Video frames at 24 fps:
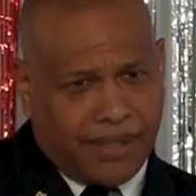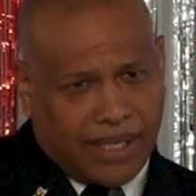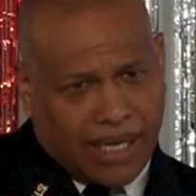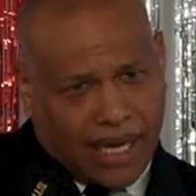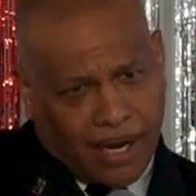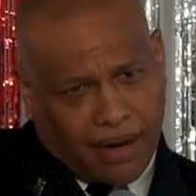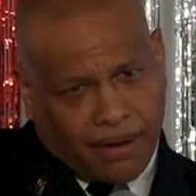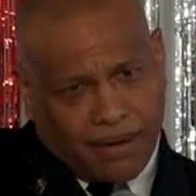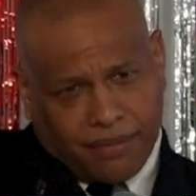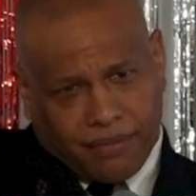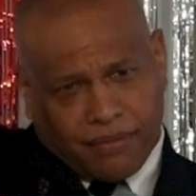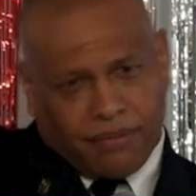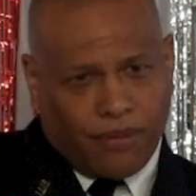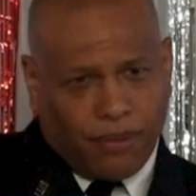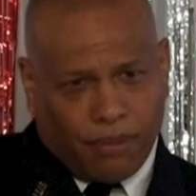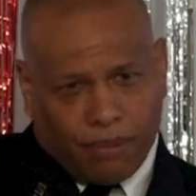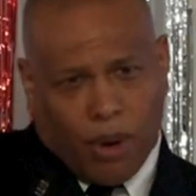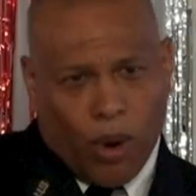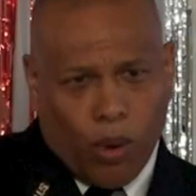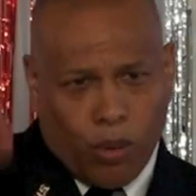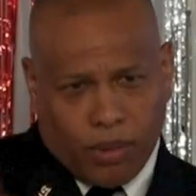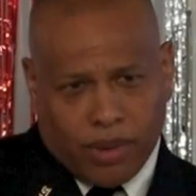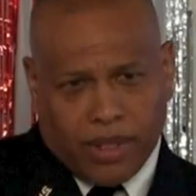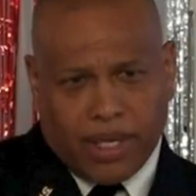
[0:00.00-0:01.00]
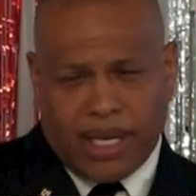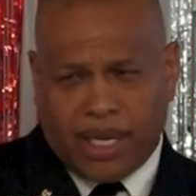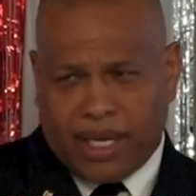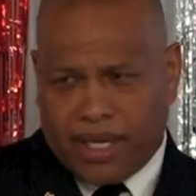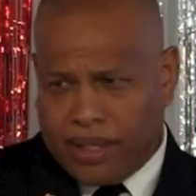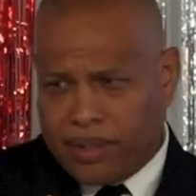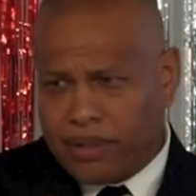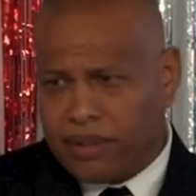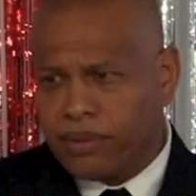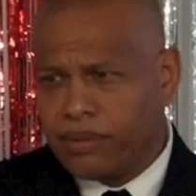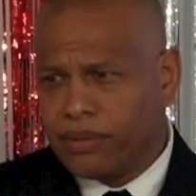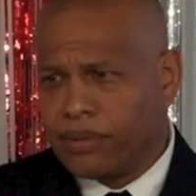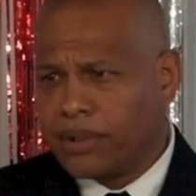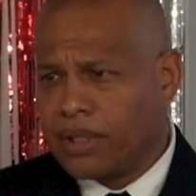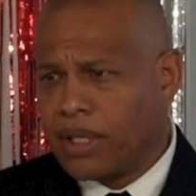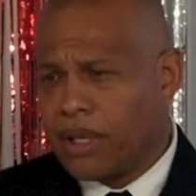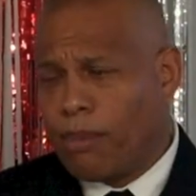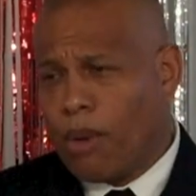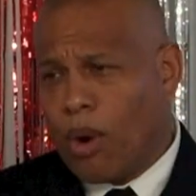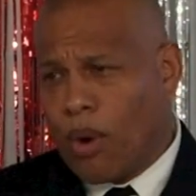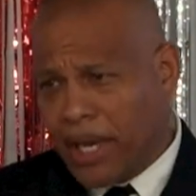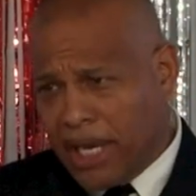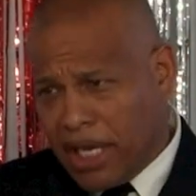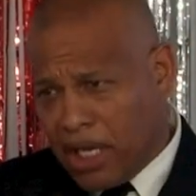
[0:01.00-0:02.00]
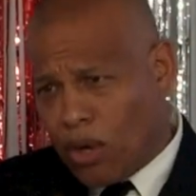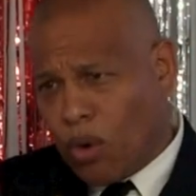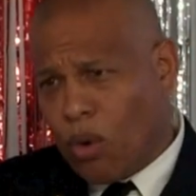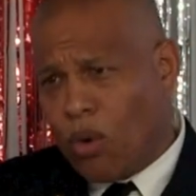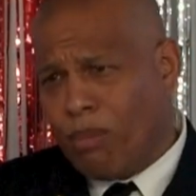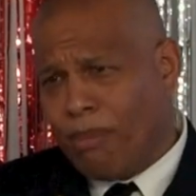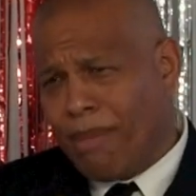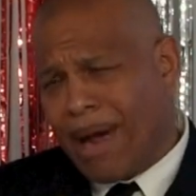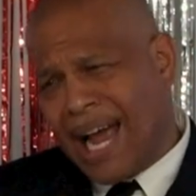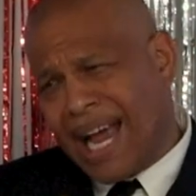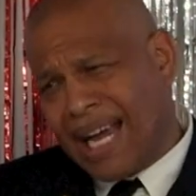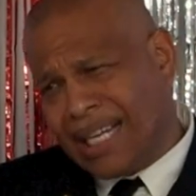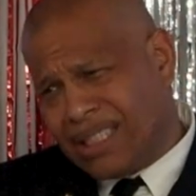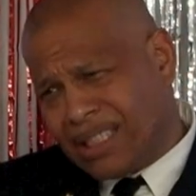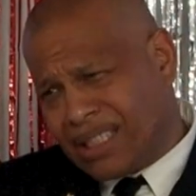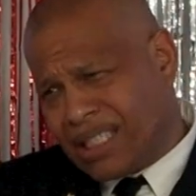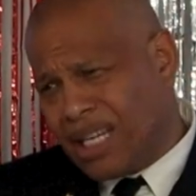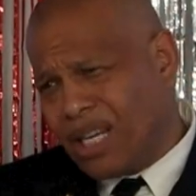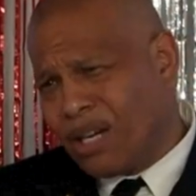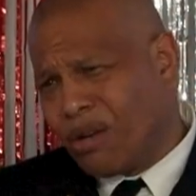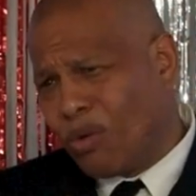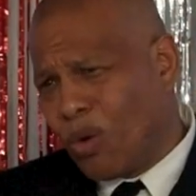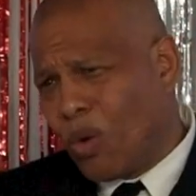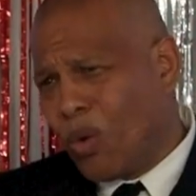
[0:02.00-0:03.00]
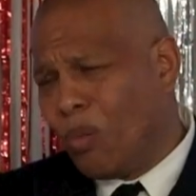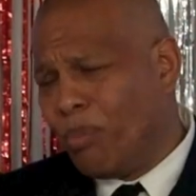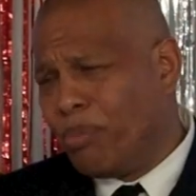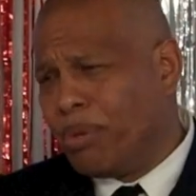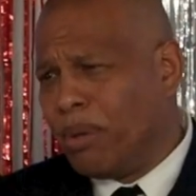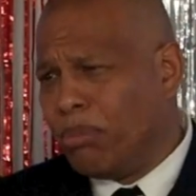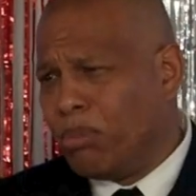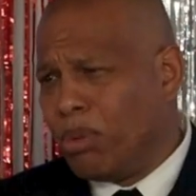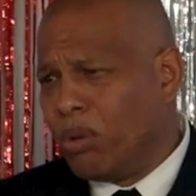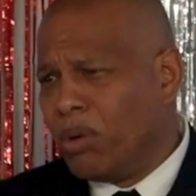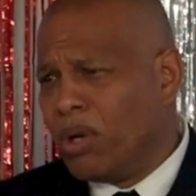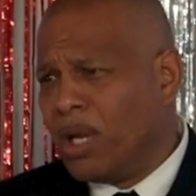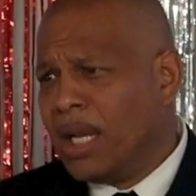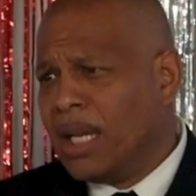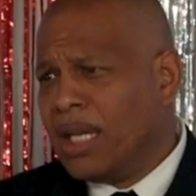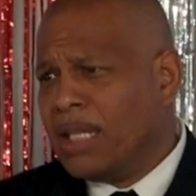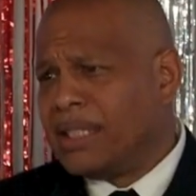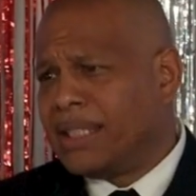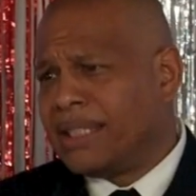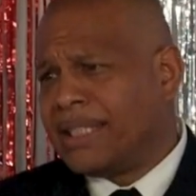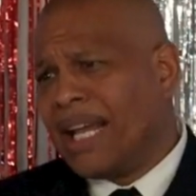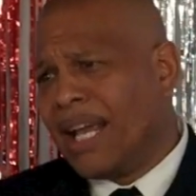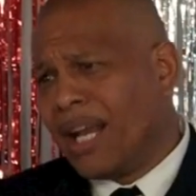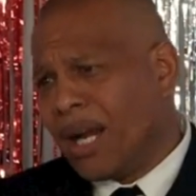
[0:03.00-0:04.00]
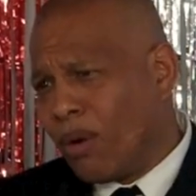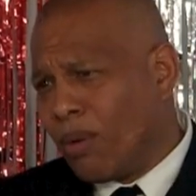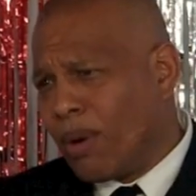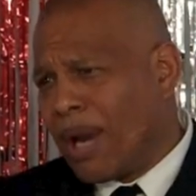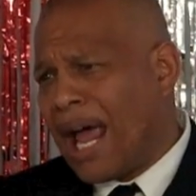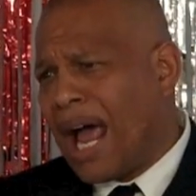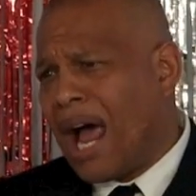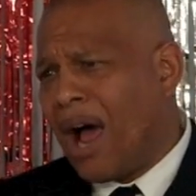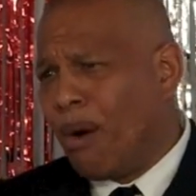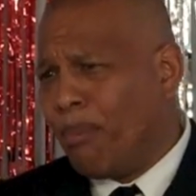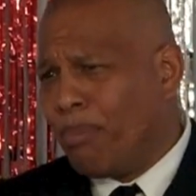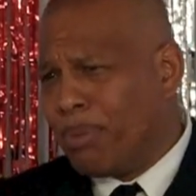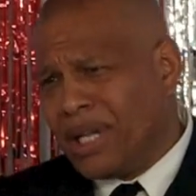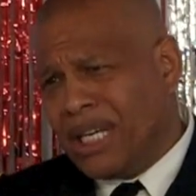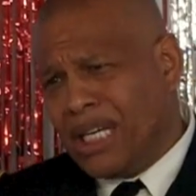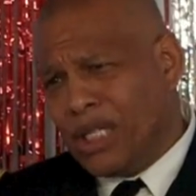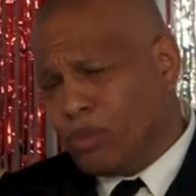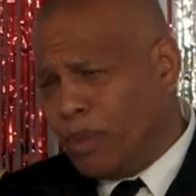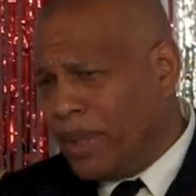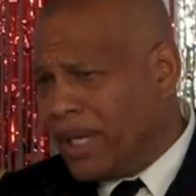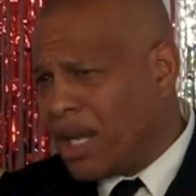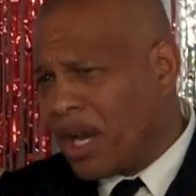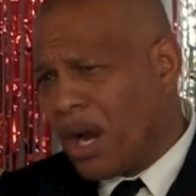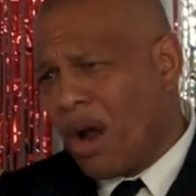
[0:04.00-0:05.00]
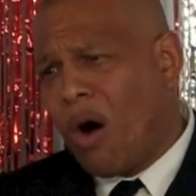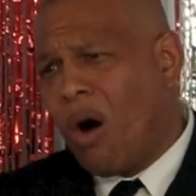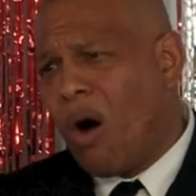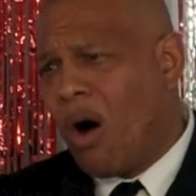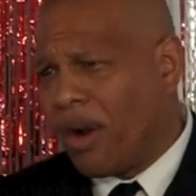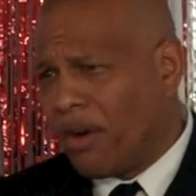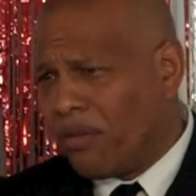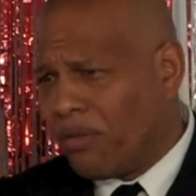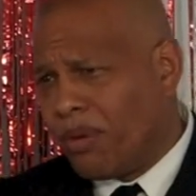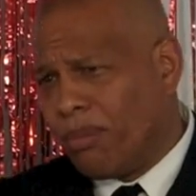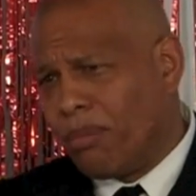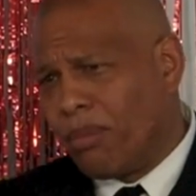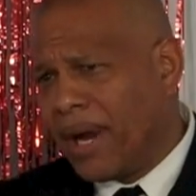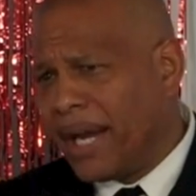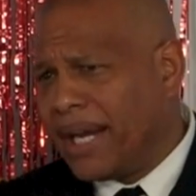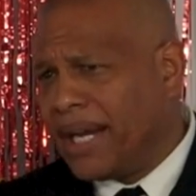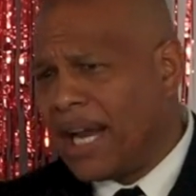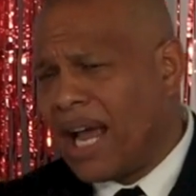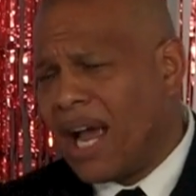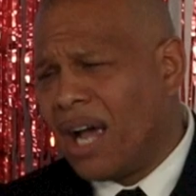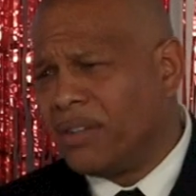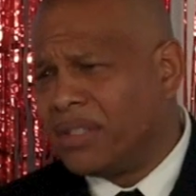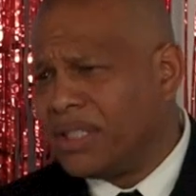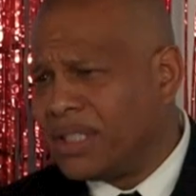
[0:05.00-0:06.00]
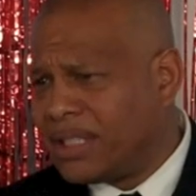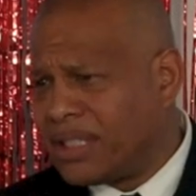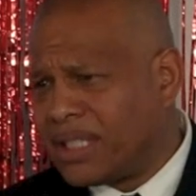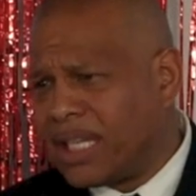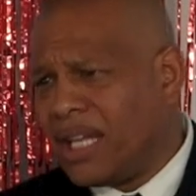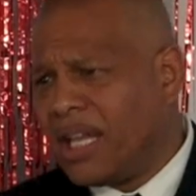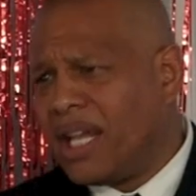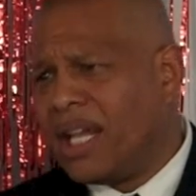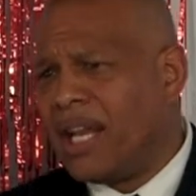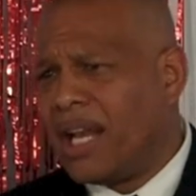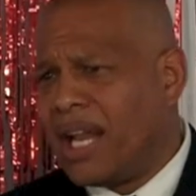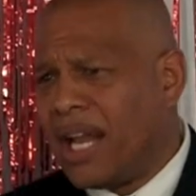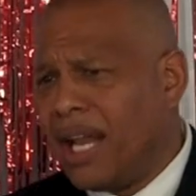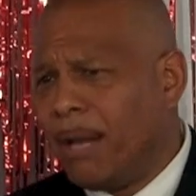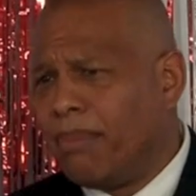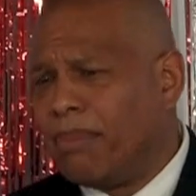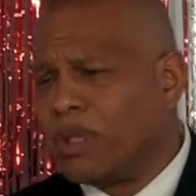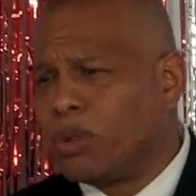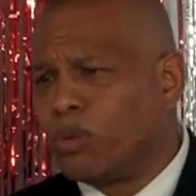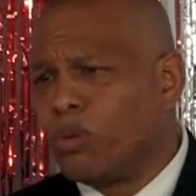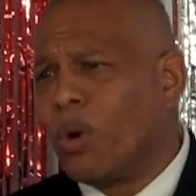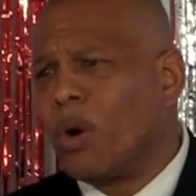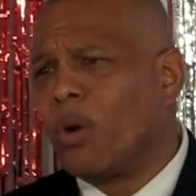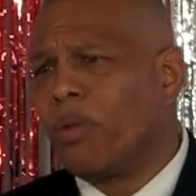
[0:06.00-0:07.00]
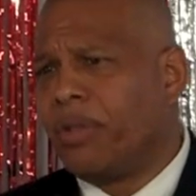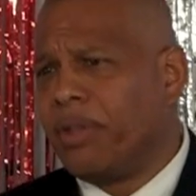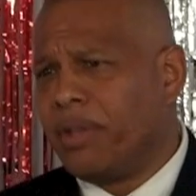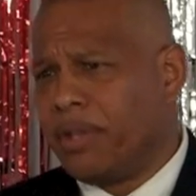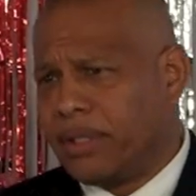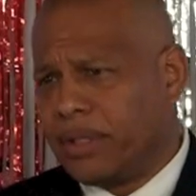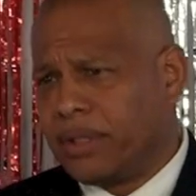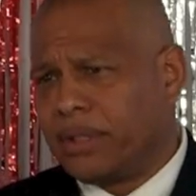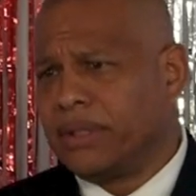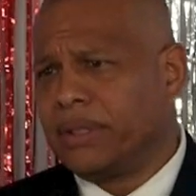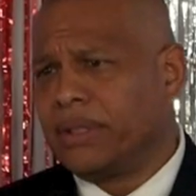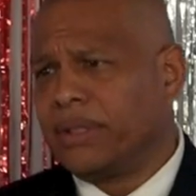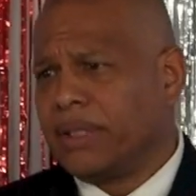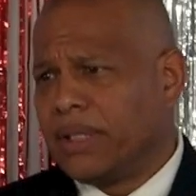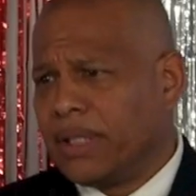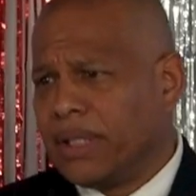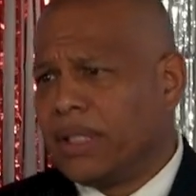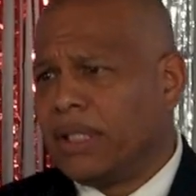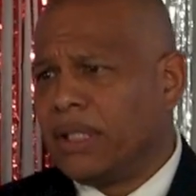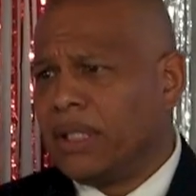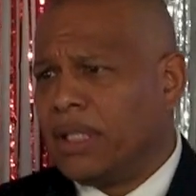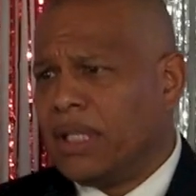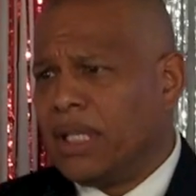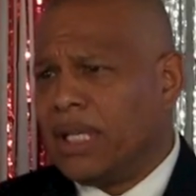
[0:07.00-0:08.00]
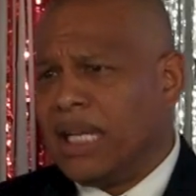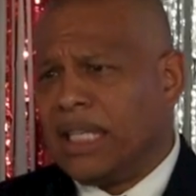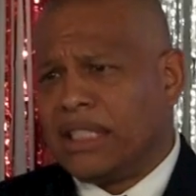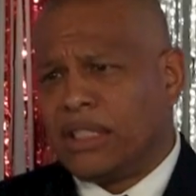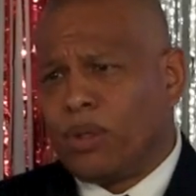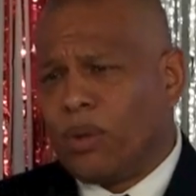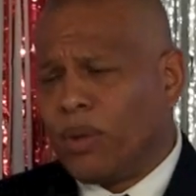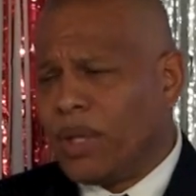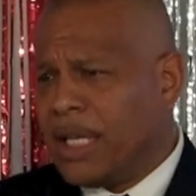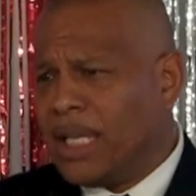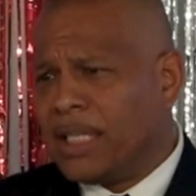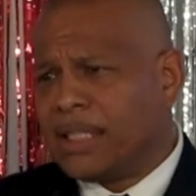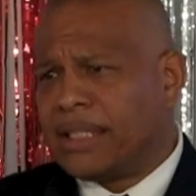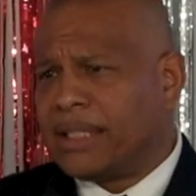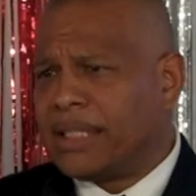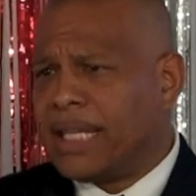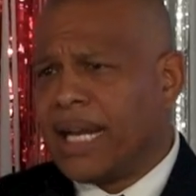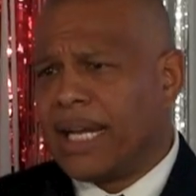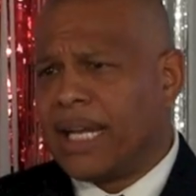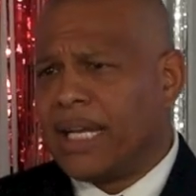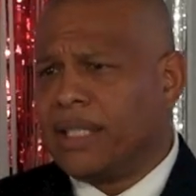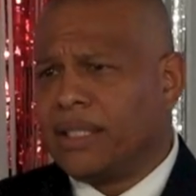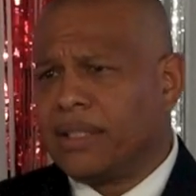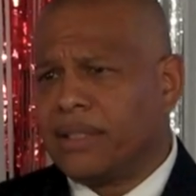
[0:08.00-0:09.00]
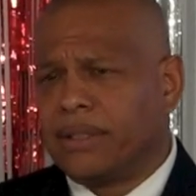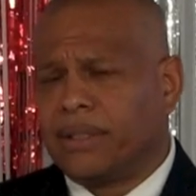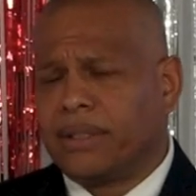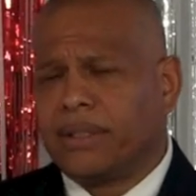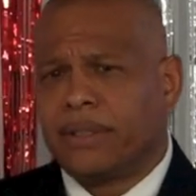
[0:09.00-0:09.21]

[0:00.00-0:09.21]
Vieira from Oak Come on, in your own mind, say it people. Say it out loud, please. We're going to honor them right now. Just say their name. It's worth it. Amen. It's only a second.